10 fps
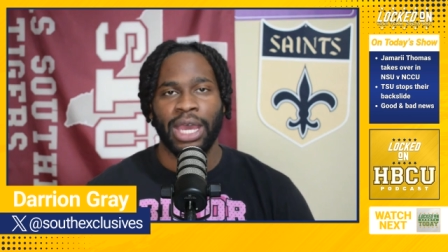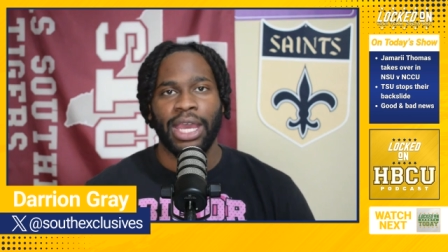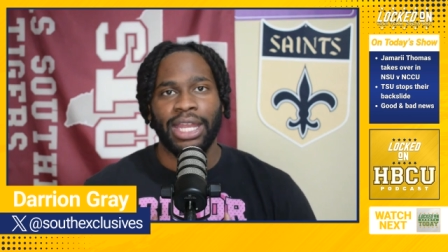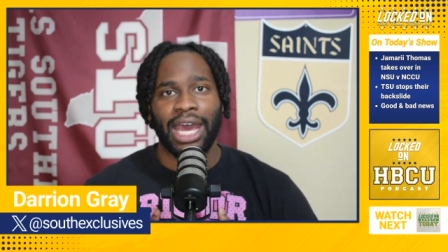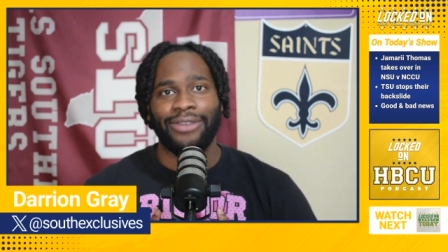
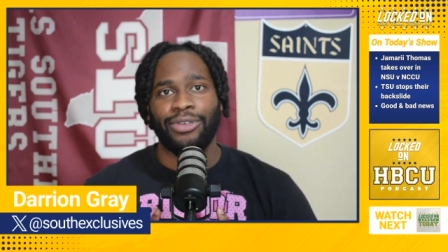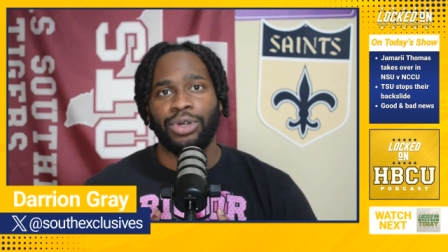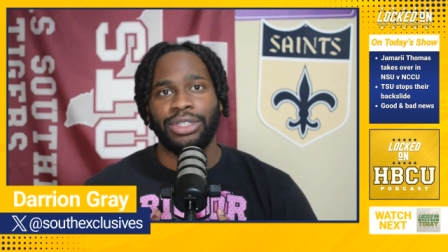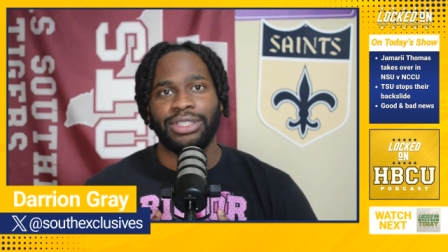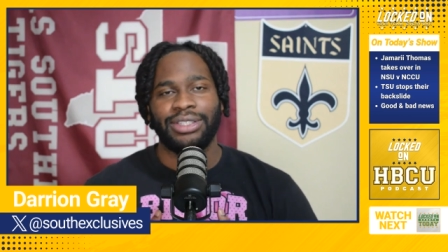And I, of
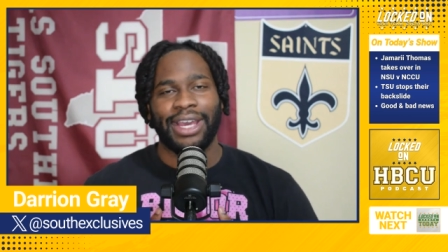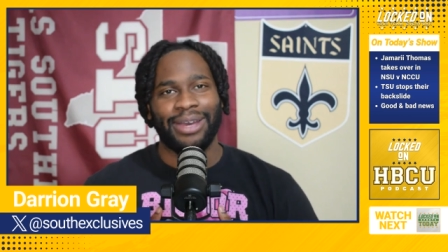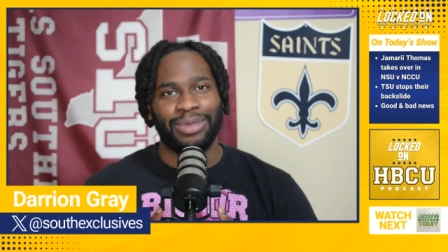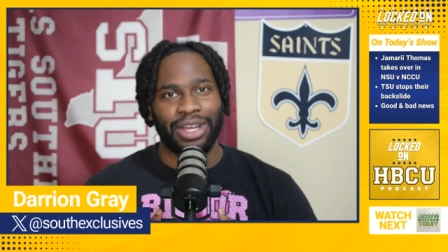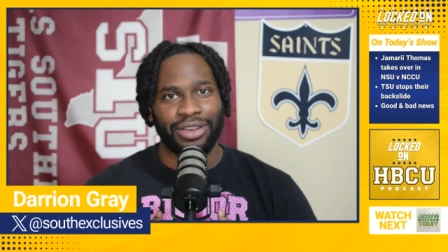course,
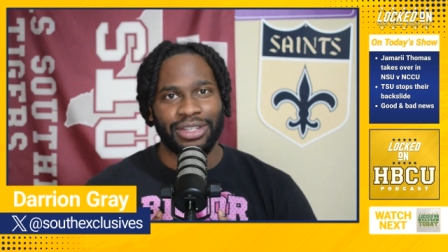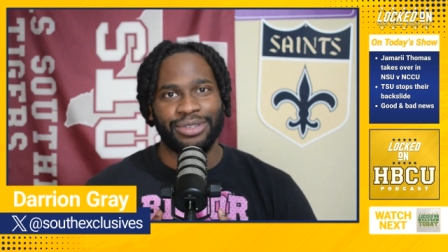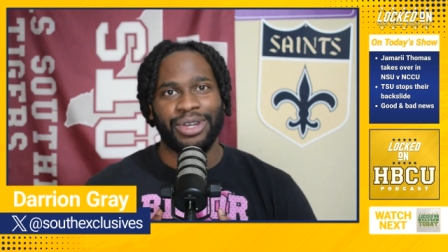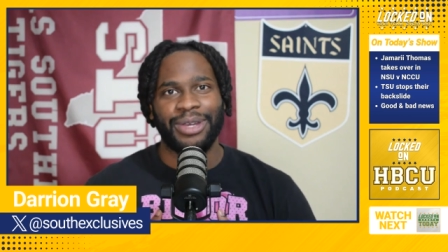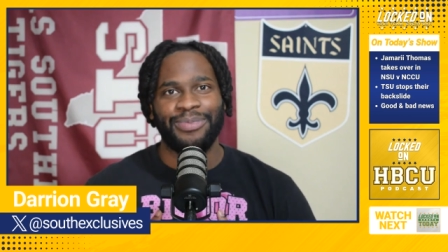am Darian
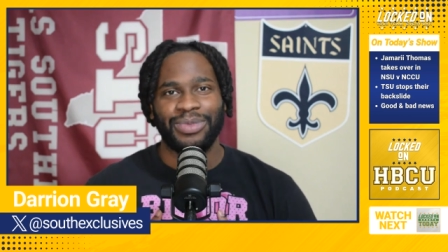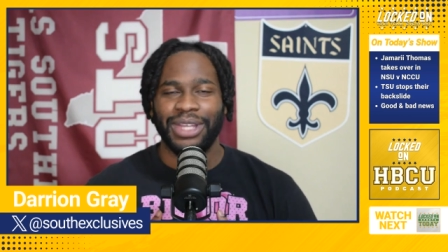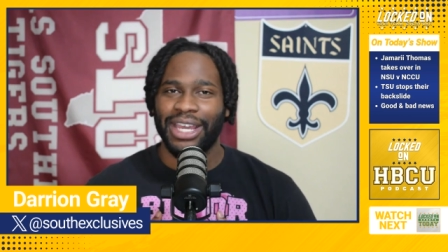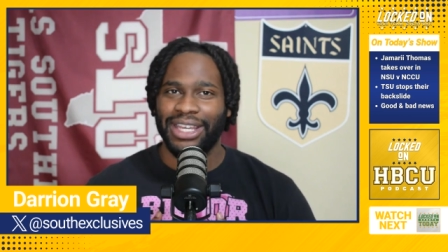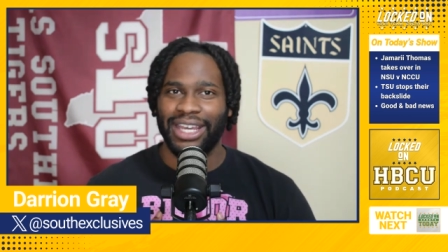Gray,
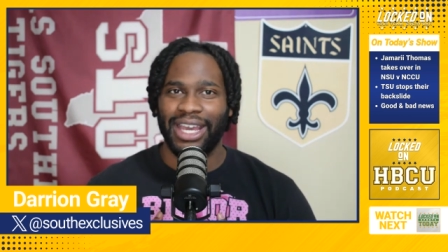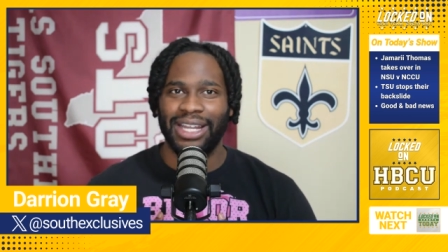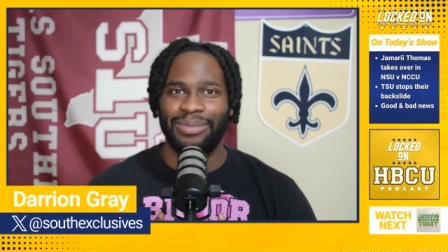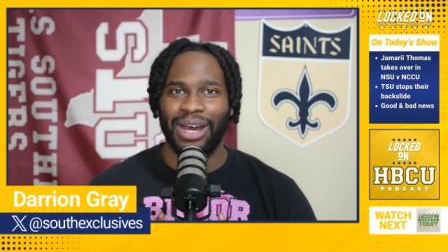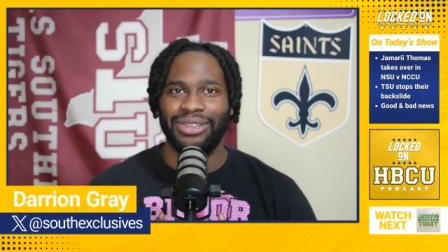a.k.a. the
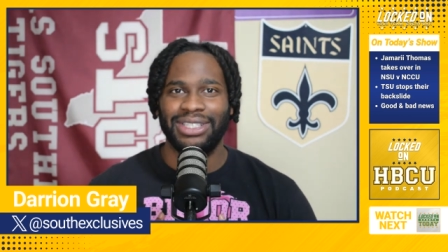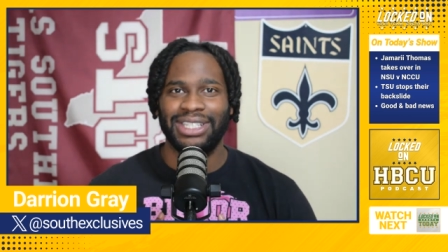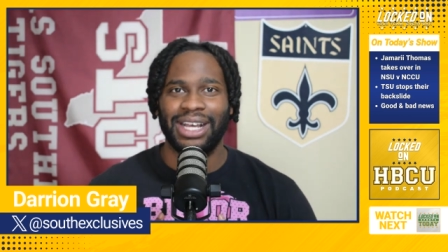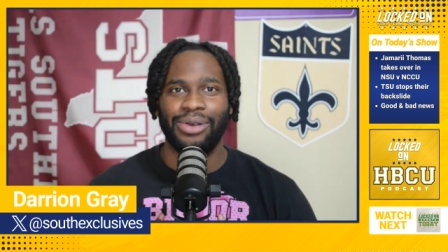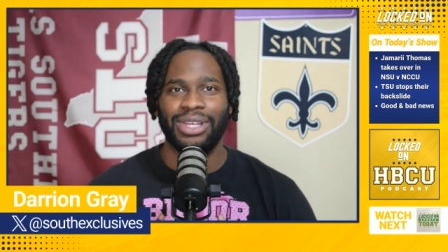Mouth of the
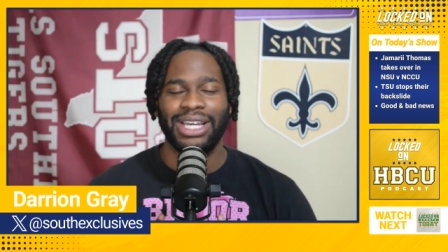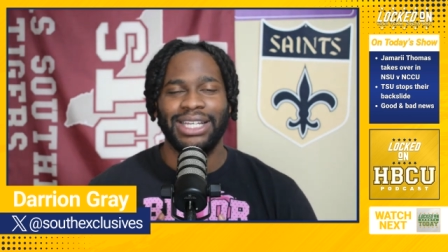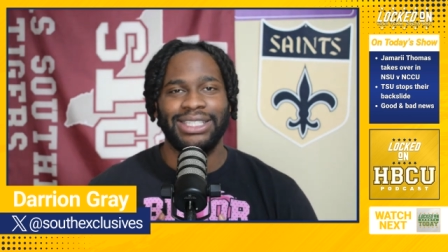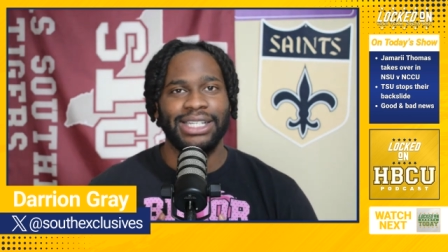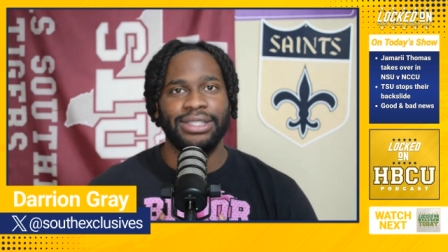South, Texas